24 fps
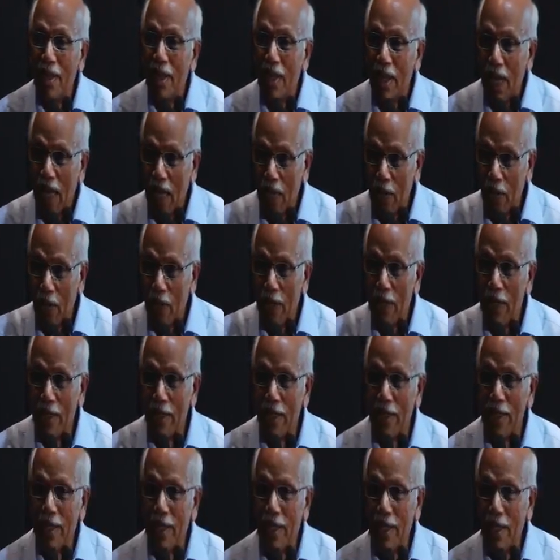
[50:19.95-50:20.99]
Calculate the
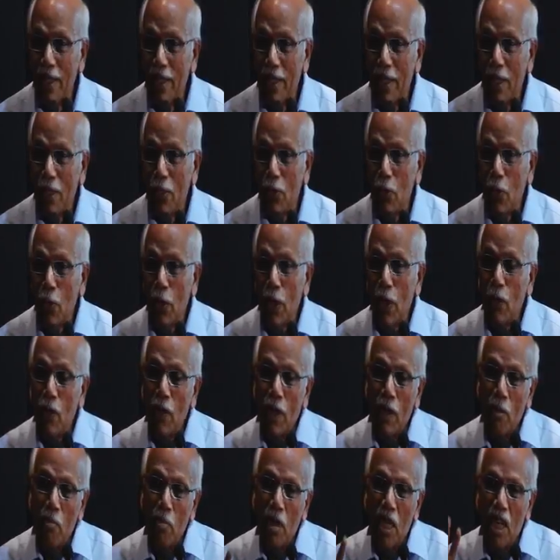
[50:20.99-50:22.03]
other thing. So you
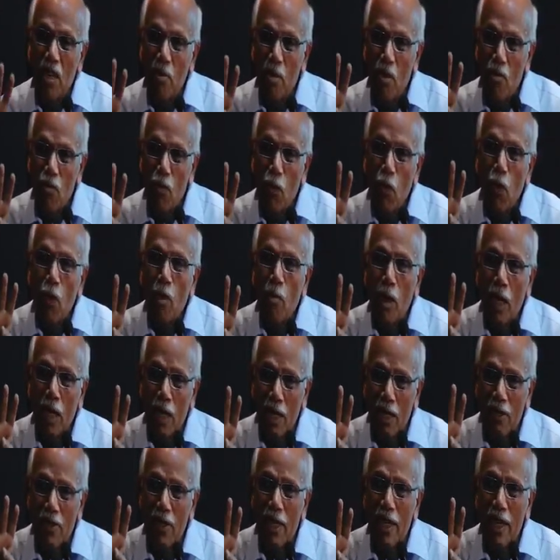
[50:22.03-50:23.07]
require minimum 4
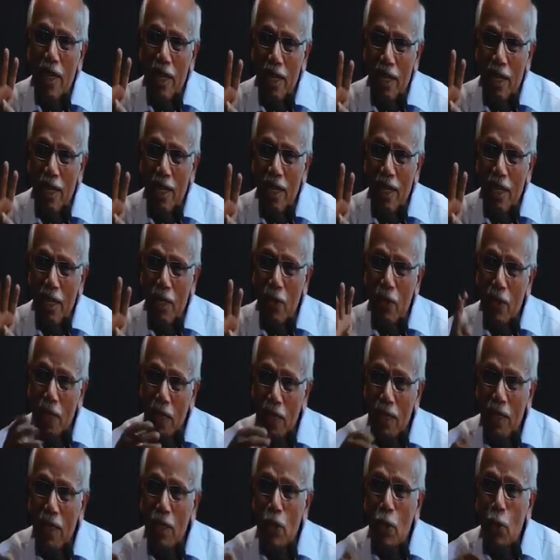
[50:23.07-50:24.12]
bakras a day to
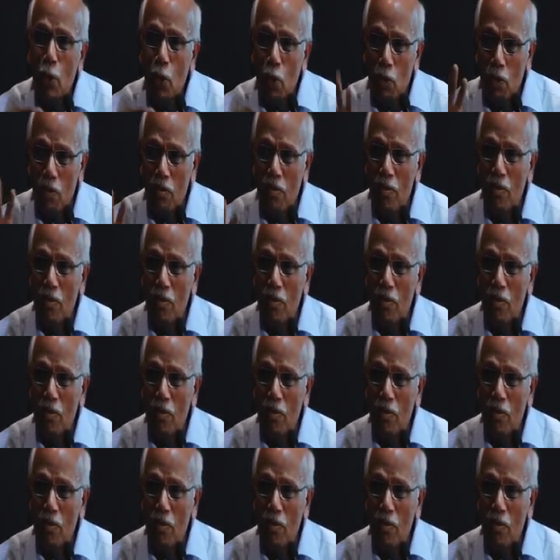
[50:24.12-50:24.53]
run the show.